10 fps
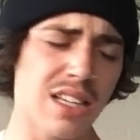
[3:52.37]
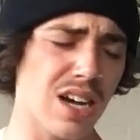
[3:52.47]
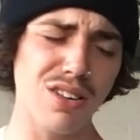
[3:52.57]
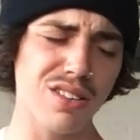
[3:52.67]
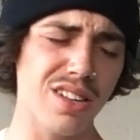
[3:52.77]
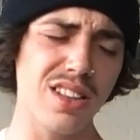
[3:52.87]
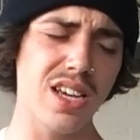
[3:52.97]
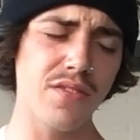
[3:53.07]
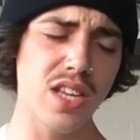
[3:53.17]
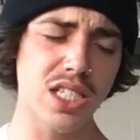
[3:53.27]
Not gonna
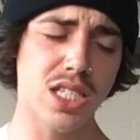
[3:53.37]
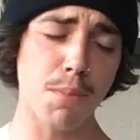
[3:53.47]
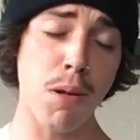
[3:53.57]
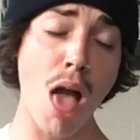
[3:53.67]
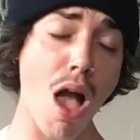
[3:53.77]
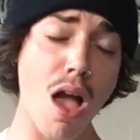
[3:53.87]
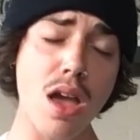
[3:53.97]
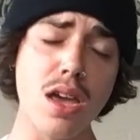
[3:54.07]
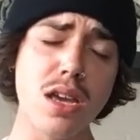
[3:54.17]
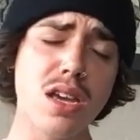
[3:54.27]
leave this
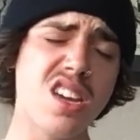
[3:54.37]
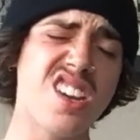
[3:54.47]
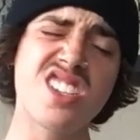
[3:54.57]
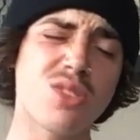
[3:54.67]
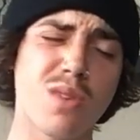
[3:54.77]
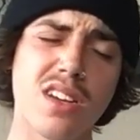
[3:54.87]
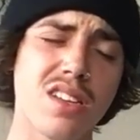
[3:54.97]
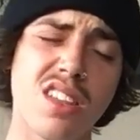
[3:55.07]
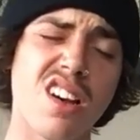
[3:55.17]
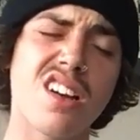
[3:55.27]
place
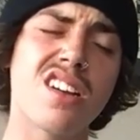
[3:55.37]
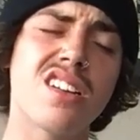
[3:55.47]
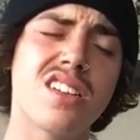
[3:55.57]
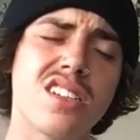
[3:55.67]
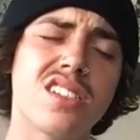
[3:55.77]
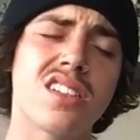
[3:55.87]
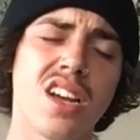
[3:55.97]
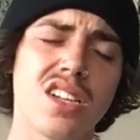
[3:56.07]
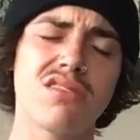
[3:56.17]
with us.